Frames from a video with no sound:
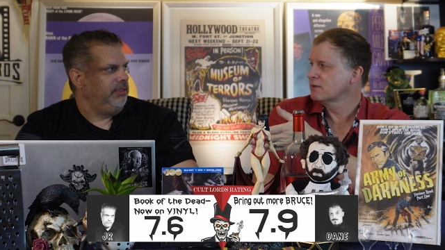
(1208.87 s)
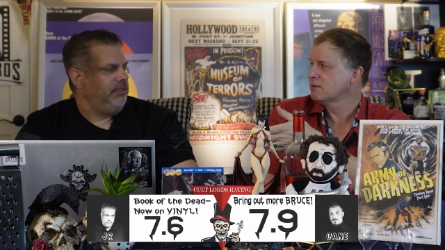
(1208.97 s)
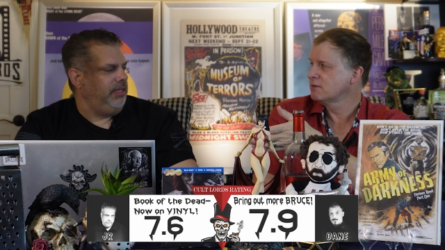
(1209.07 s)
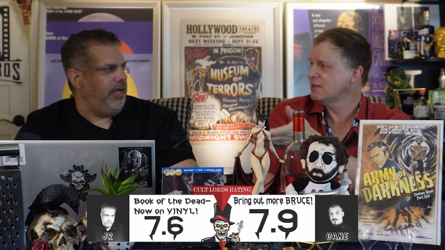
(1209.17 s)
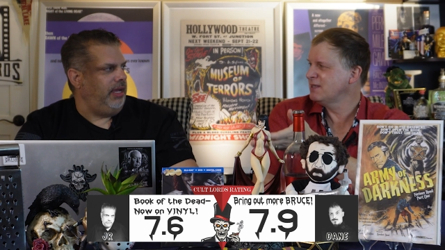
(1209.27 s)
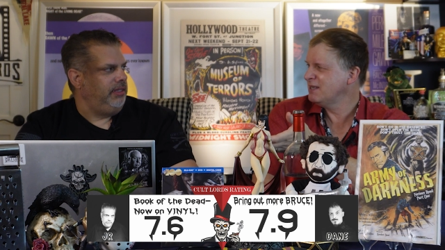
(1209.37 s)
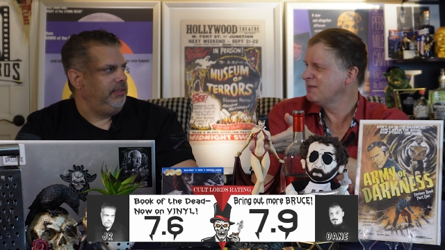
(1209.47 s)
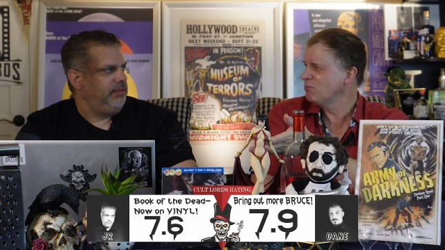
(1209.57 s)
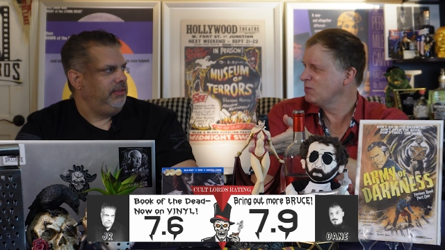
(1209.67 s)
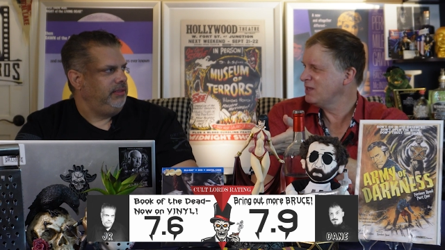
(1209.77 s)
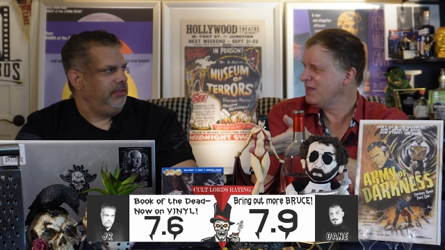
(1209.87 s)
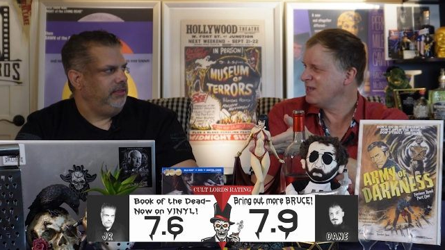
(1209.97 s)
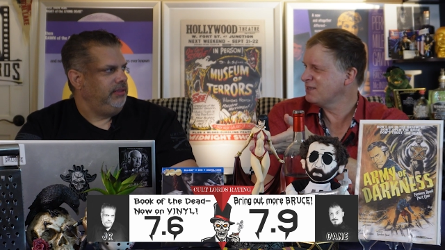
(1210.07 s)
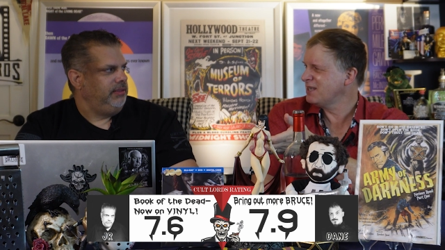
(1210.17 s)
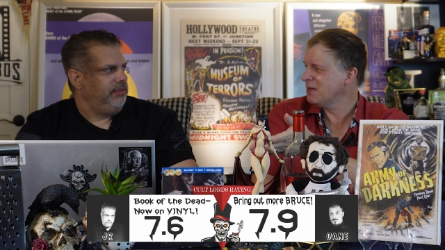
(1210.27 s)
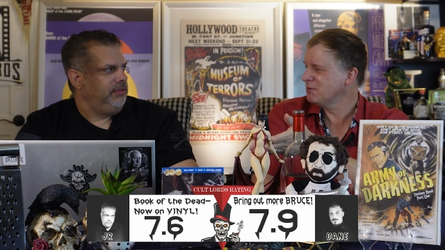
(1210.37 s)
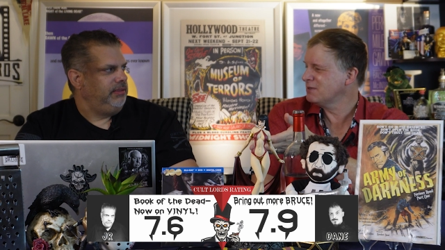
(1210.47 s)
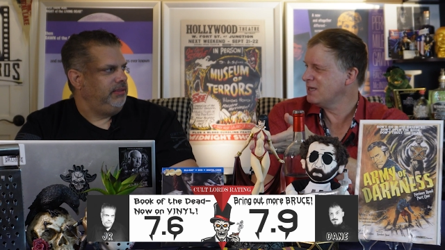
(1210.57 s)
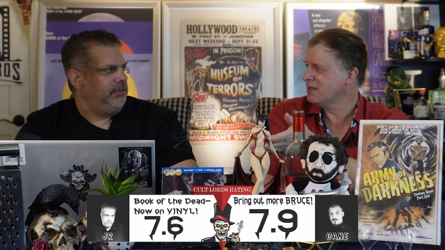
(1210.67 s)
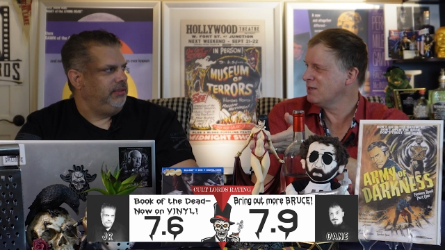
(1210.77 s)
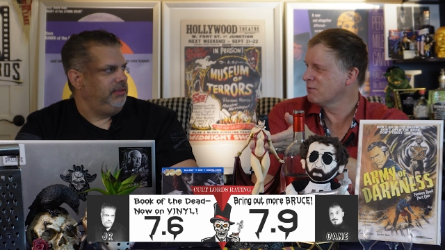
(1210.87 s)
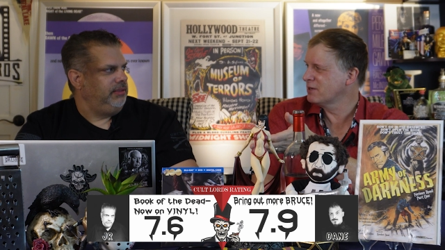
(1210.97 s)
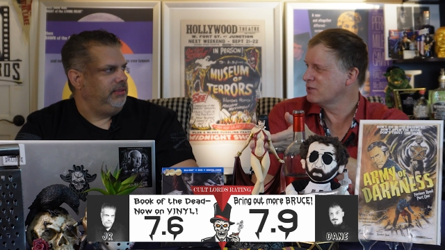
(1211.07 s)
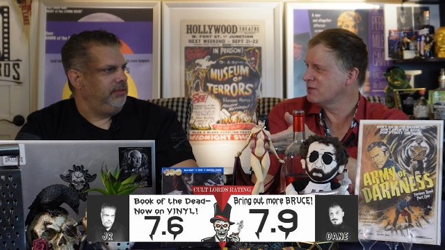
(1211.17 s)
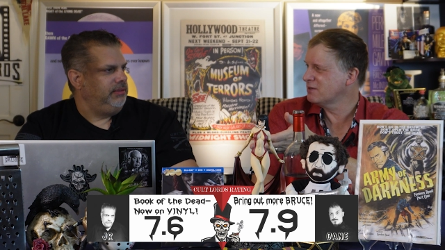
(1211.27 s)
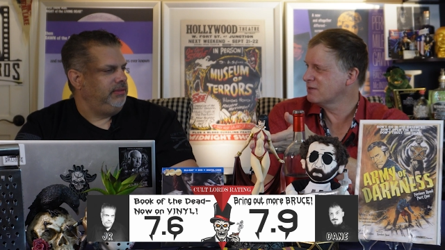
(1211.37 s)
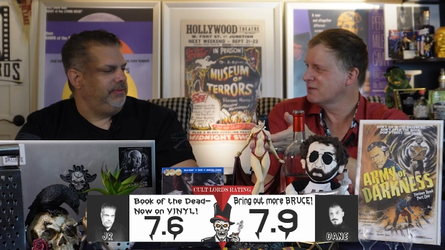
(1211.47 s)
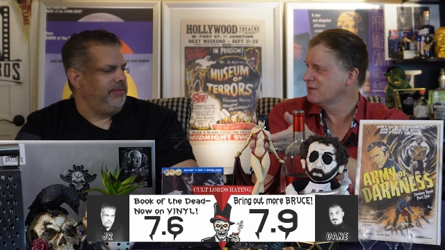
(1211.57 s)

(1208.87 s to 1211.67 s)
Speaker 1: Yeah. Did, did, did, they establish that in the originals?